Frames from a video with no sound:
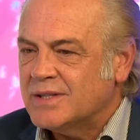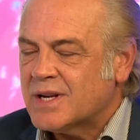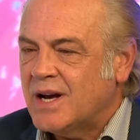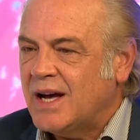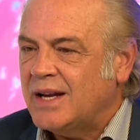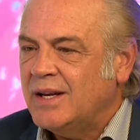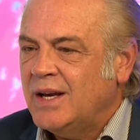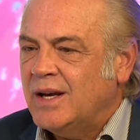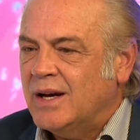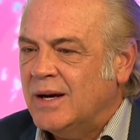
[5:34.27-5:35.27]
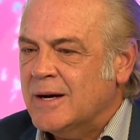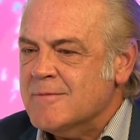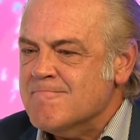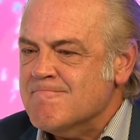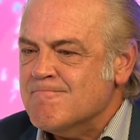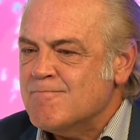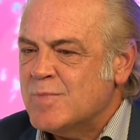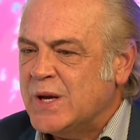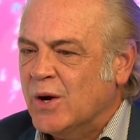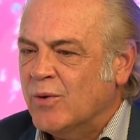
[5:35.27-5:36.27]
Scott.
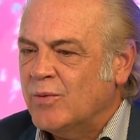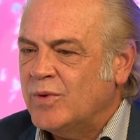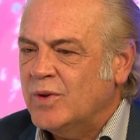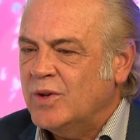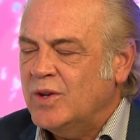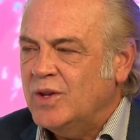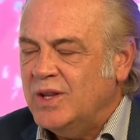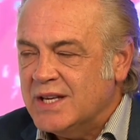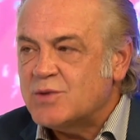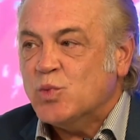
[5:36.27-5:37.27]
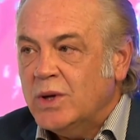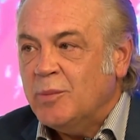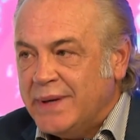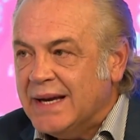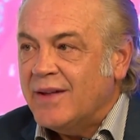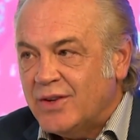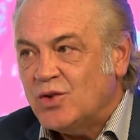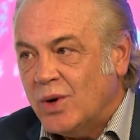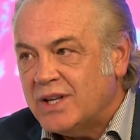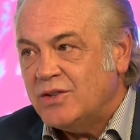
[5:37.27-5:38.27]
This will be on the
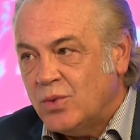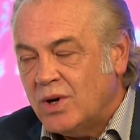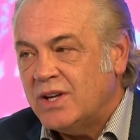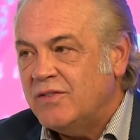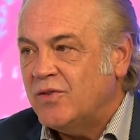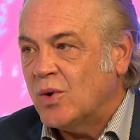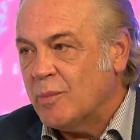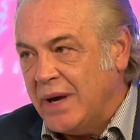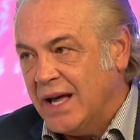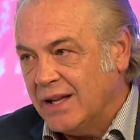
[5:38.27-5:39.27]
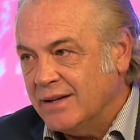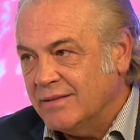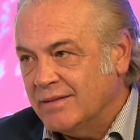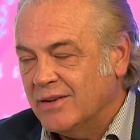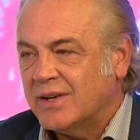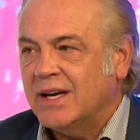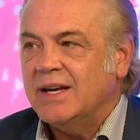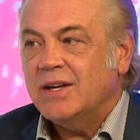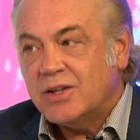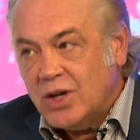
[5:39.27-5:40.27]
2024 ballot,
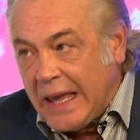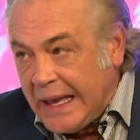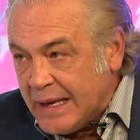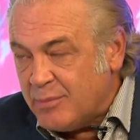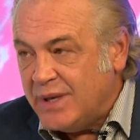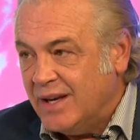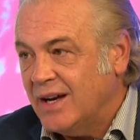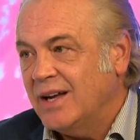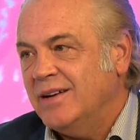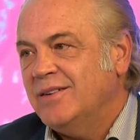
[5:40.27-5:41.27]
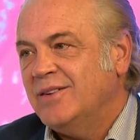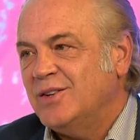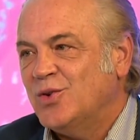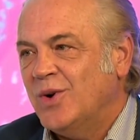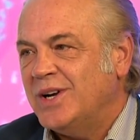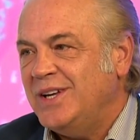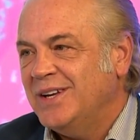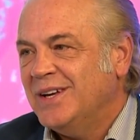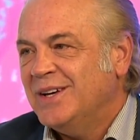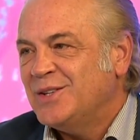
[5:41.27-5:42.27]
okay? It can't be on the
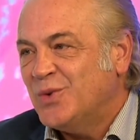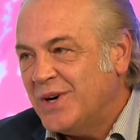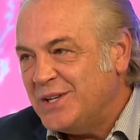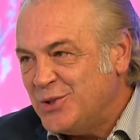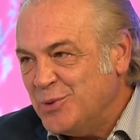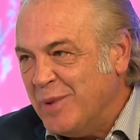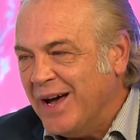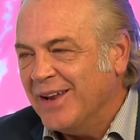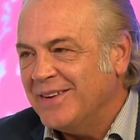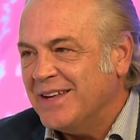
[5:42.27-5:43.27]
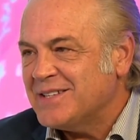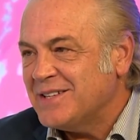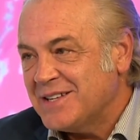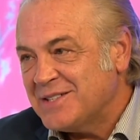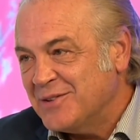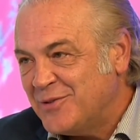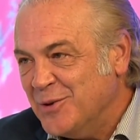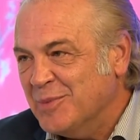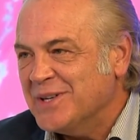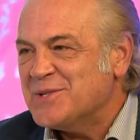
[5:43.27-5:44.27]
2022 ballot. That's less than a
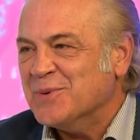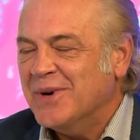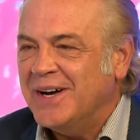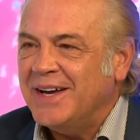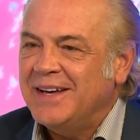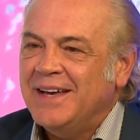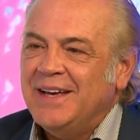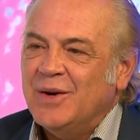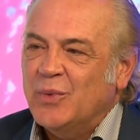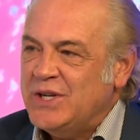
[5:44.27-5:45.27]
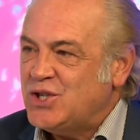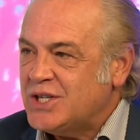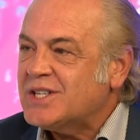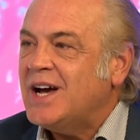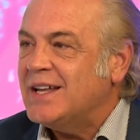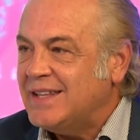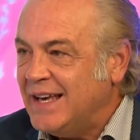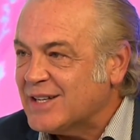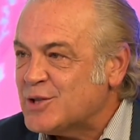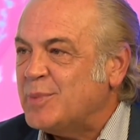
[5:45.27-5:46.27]
few months away. We just got the
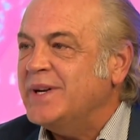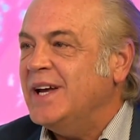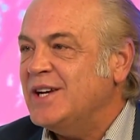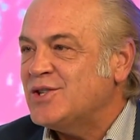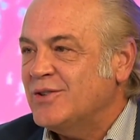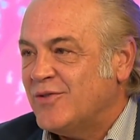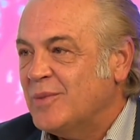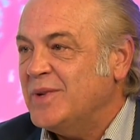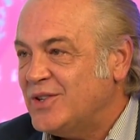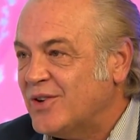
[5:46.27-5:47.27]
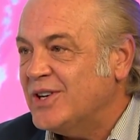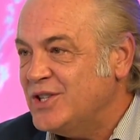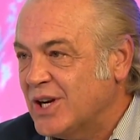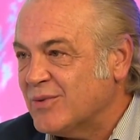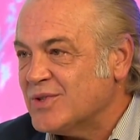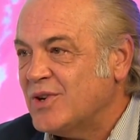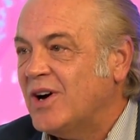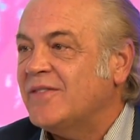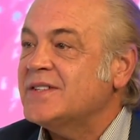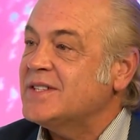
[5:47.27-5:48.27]
explanation from the Attorney General's
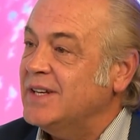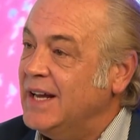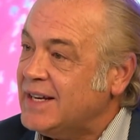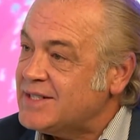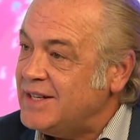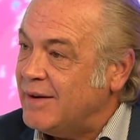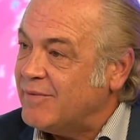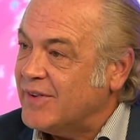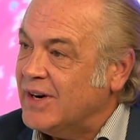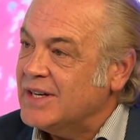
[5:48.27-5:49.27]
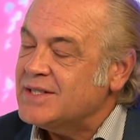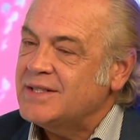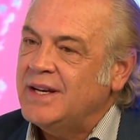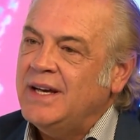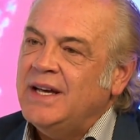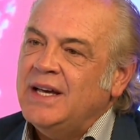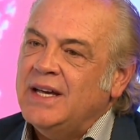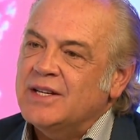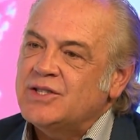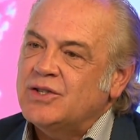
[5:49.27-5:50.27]
office. The next step for us
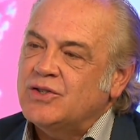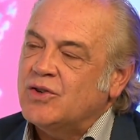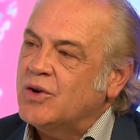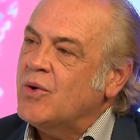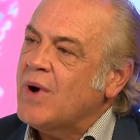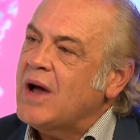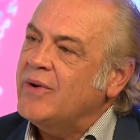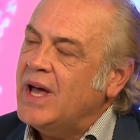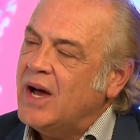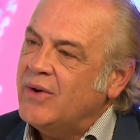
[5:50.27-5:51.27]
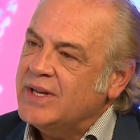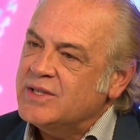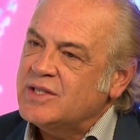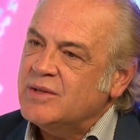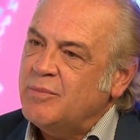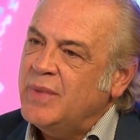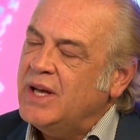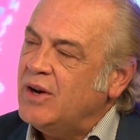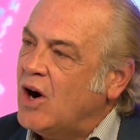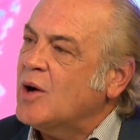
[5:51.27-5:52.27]
is to turn around now and
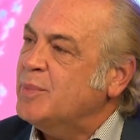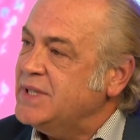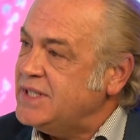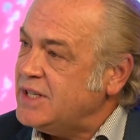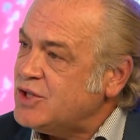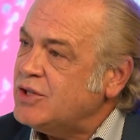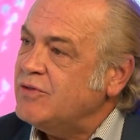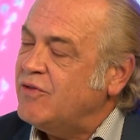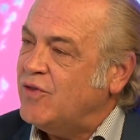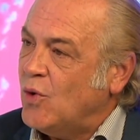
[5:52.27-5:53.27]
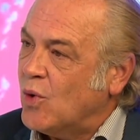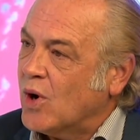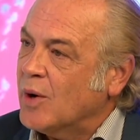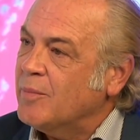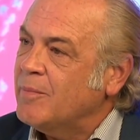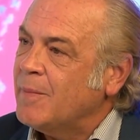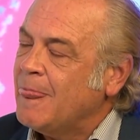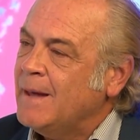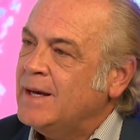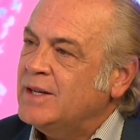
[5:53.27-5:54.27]
submit our petition form
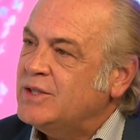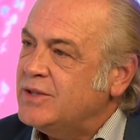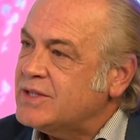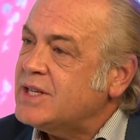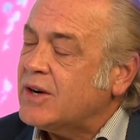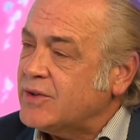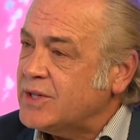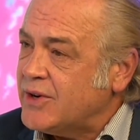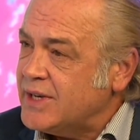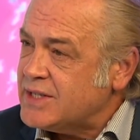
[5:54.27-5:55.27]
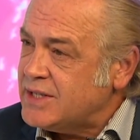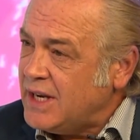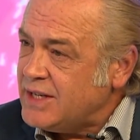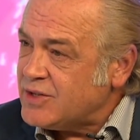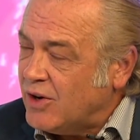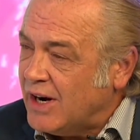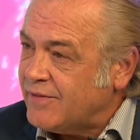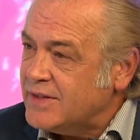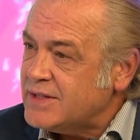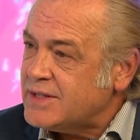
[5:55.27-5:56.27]
to the Secretary of State's
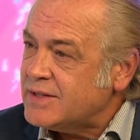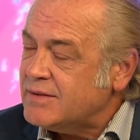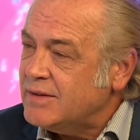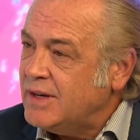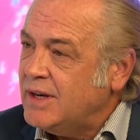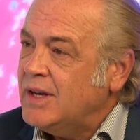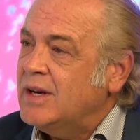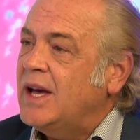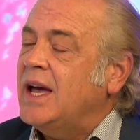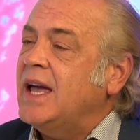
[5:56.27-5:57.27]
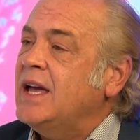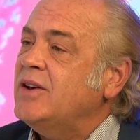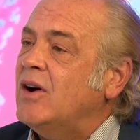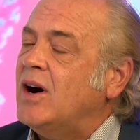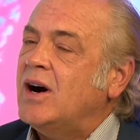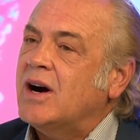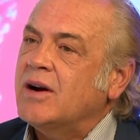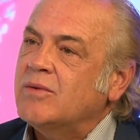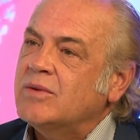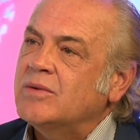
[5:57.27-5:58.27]
office, and
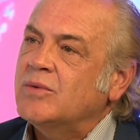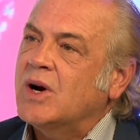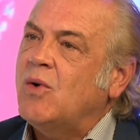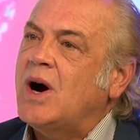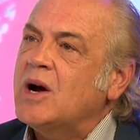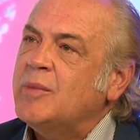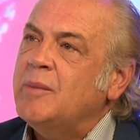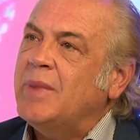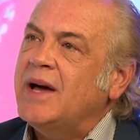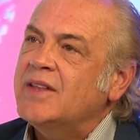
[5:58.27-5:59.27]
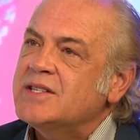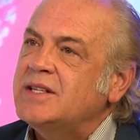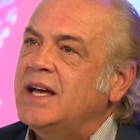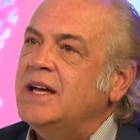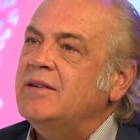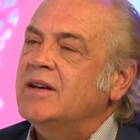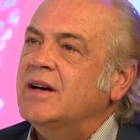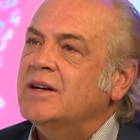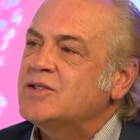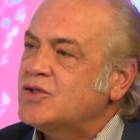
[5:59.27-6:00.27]
our requirement by the state
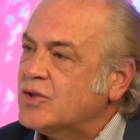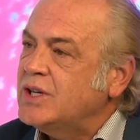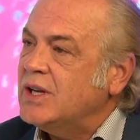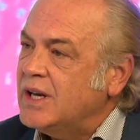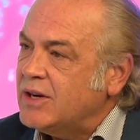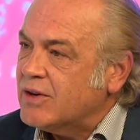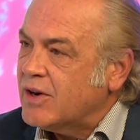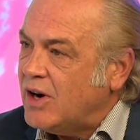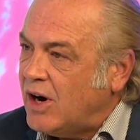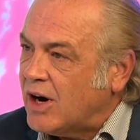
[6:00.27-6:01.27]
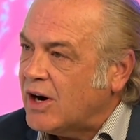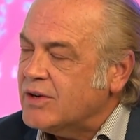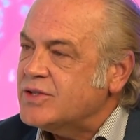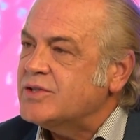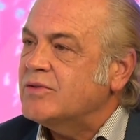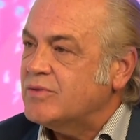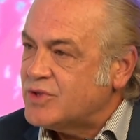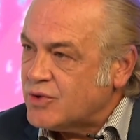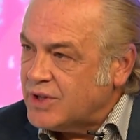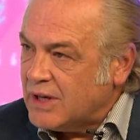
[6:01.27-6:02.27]
circulator cards,
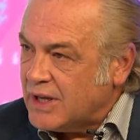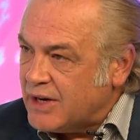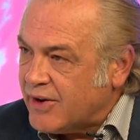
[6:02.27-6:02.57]
circulator